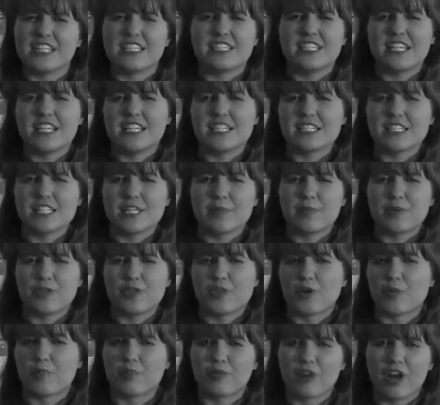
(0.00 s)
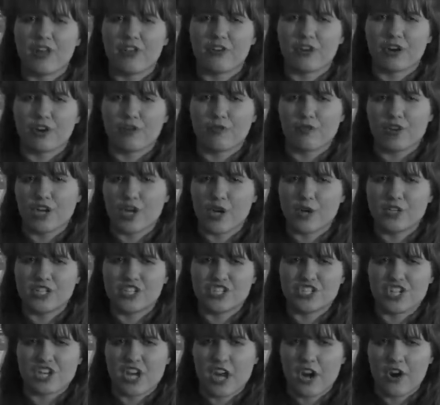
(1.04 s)
did sleep with your brother in Rio de
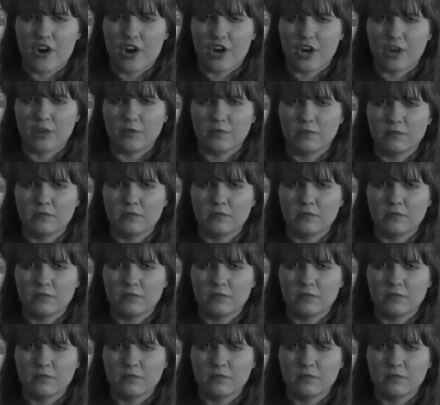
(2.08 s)
Janeiro.